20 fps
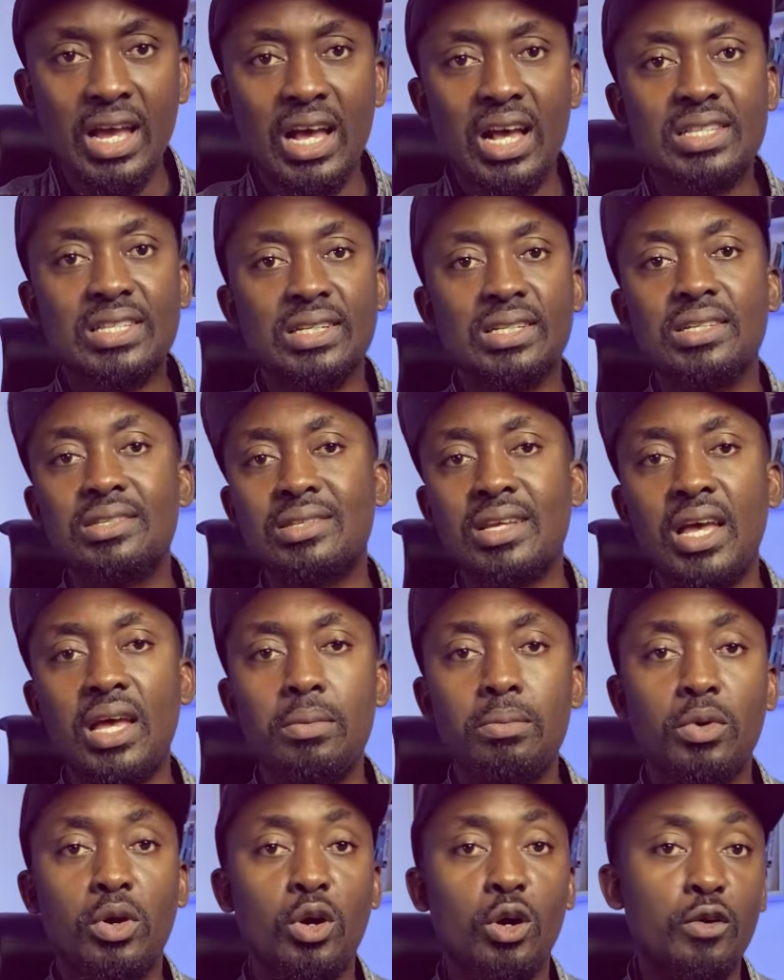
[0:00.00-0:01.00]
As at the
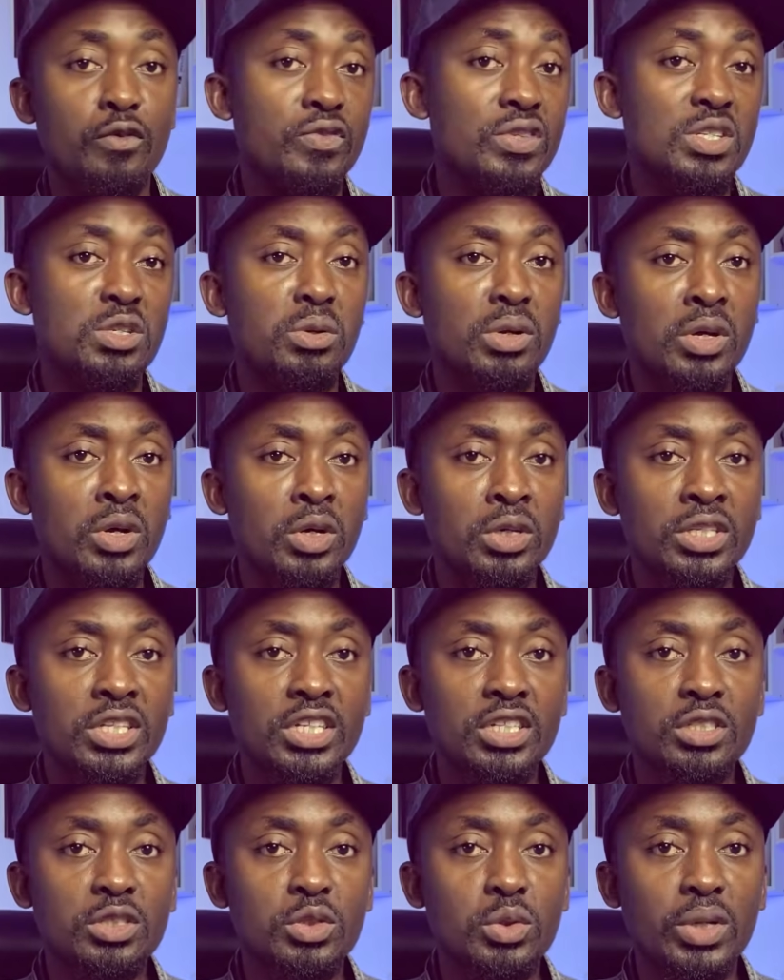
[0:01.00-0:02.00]
time of this
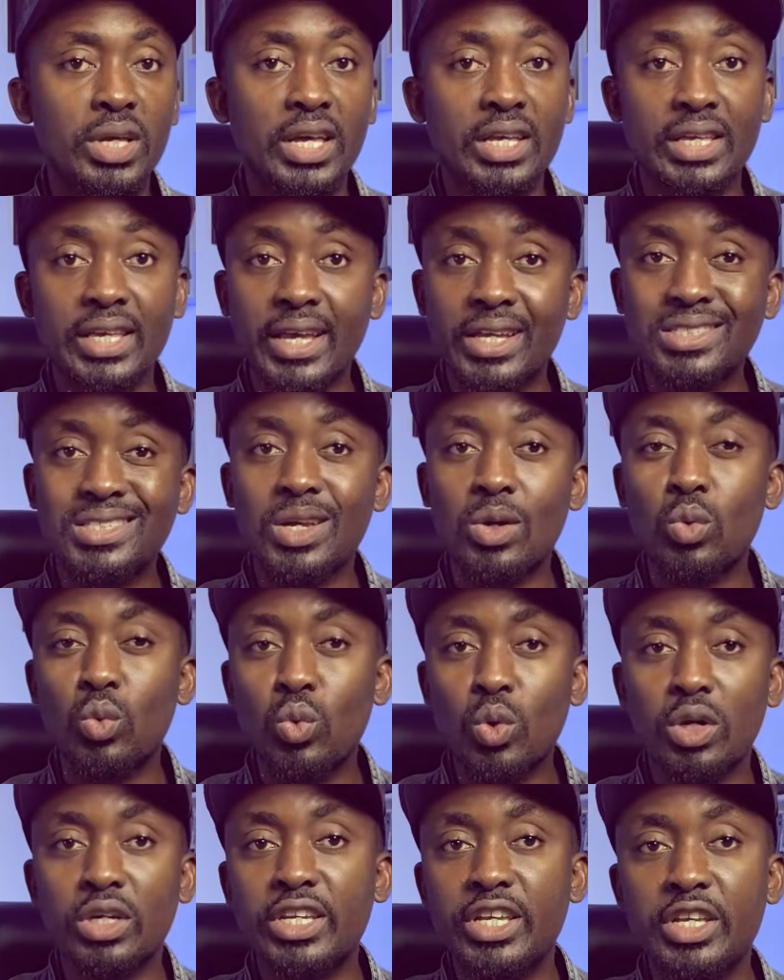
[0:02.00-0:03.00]
recording, you can get a
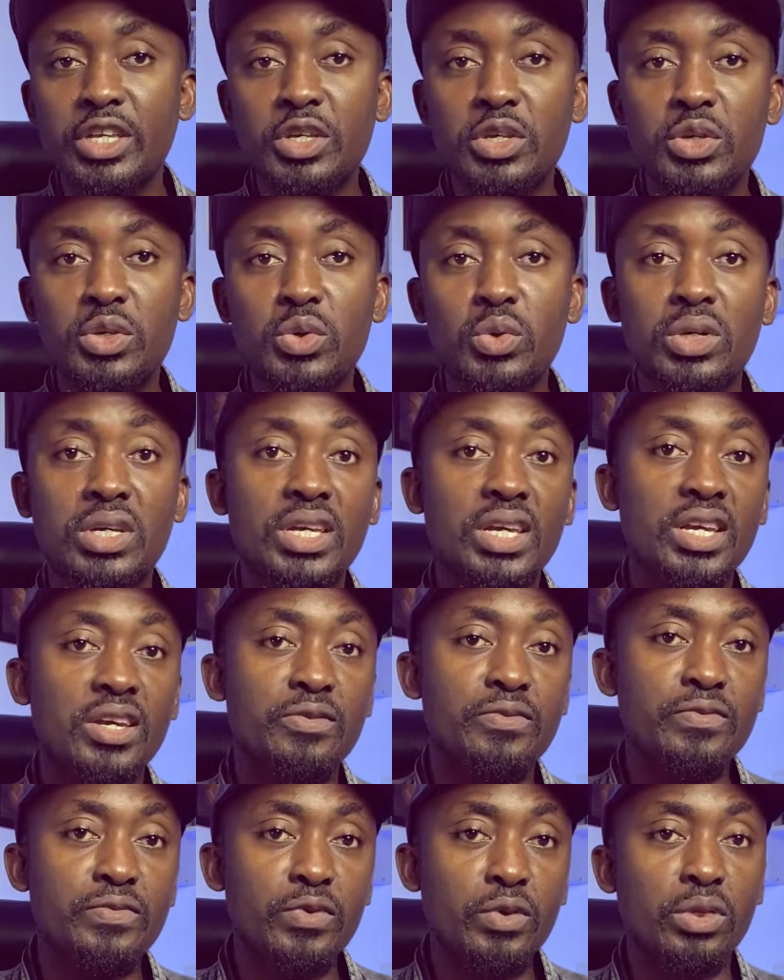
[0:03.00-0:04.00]
working UK
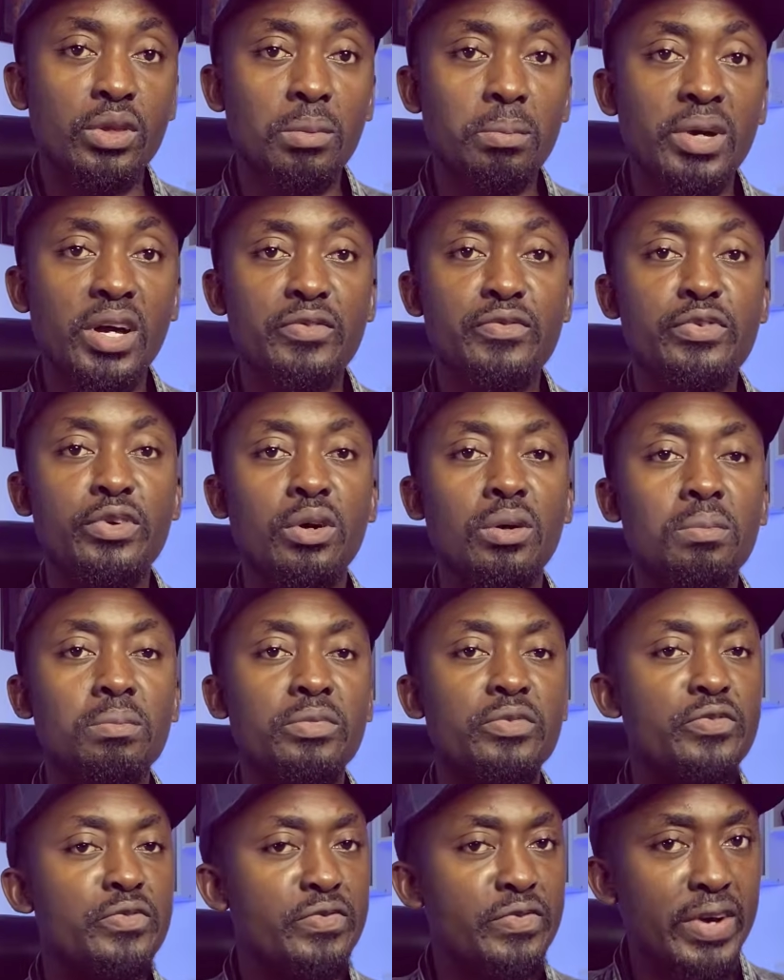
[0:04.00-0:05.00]
phone number
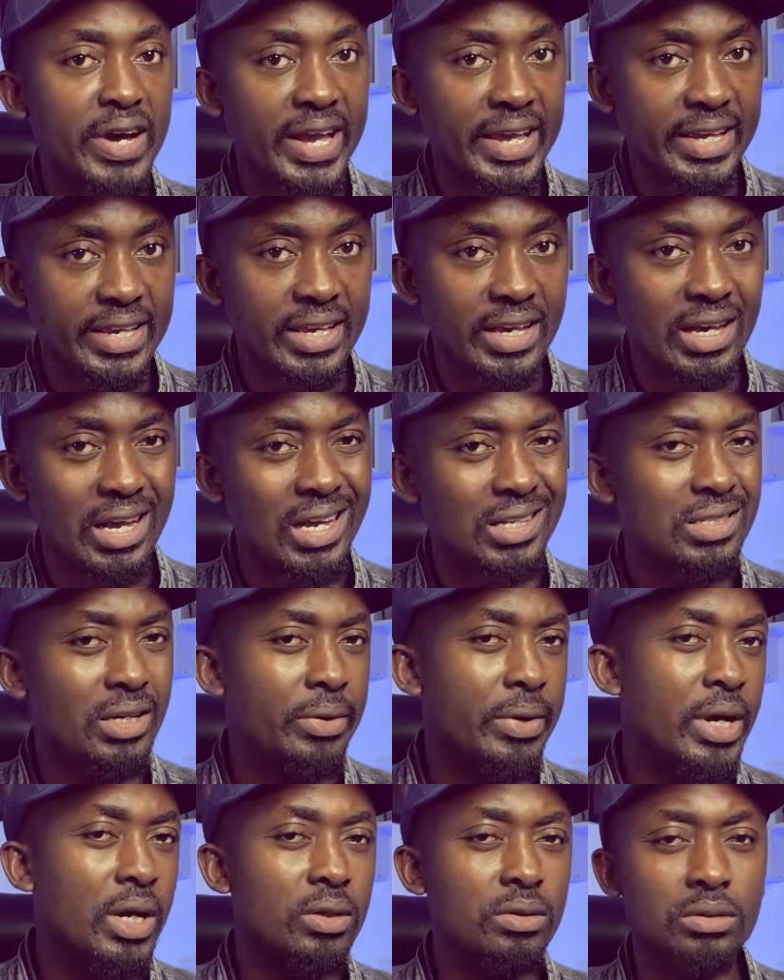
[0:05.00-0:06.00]
from Vike at
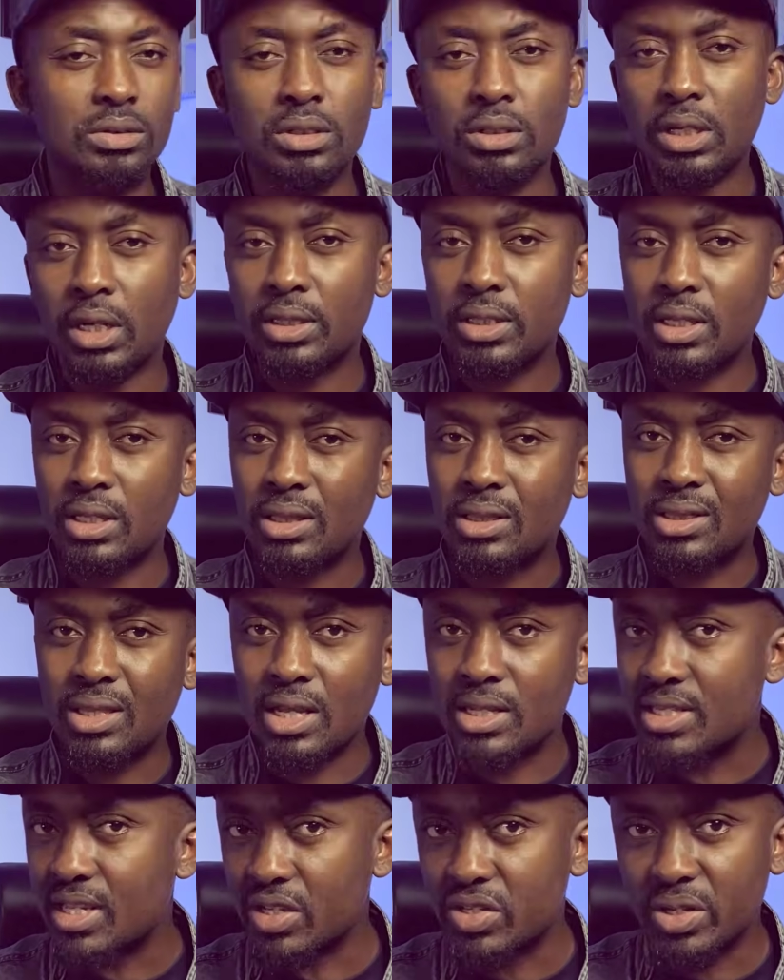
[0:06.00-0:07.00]
around, I think,
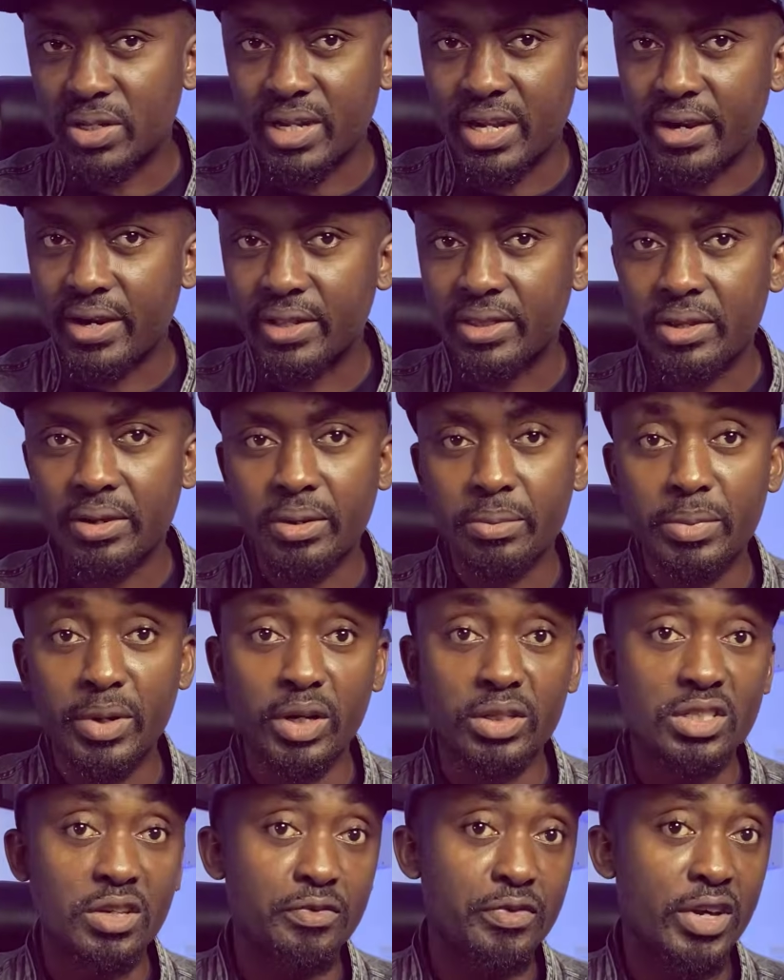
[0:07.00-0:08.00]
10,000 naira
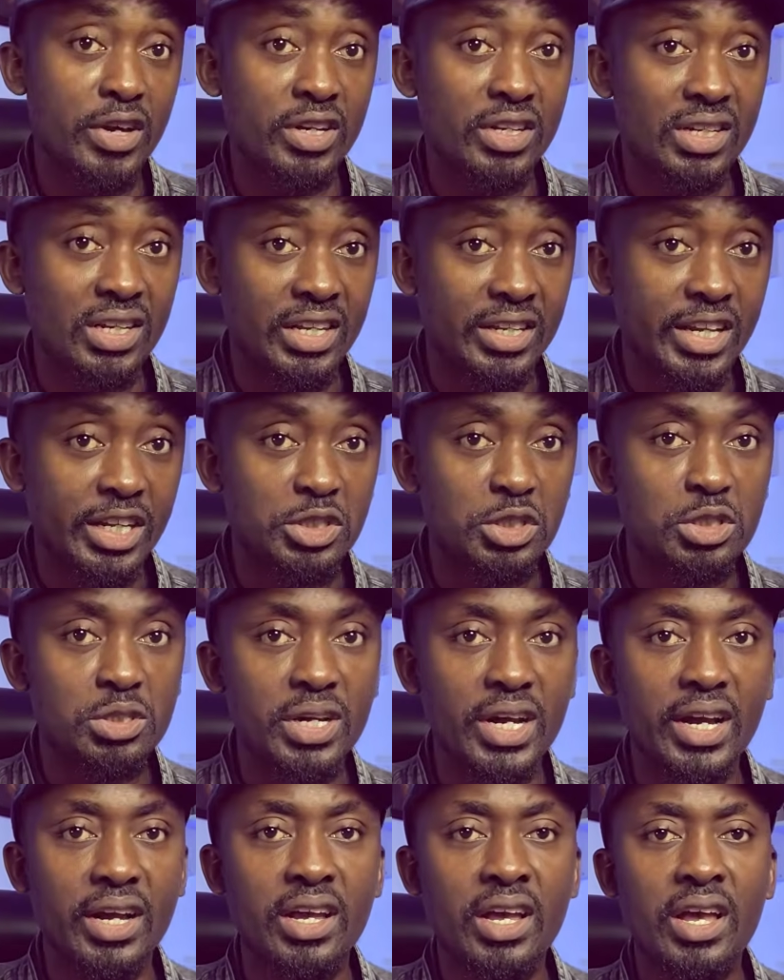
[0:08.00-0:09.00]
thereabout if you're in
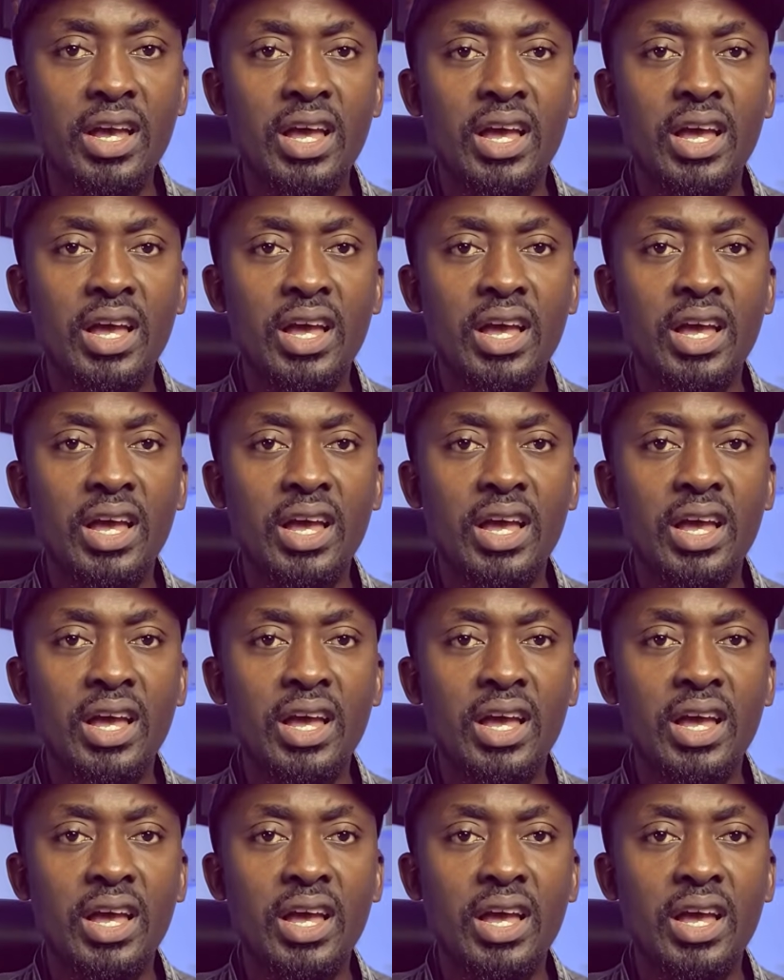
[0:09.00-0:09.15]
Nigeria.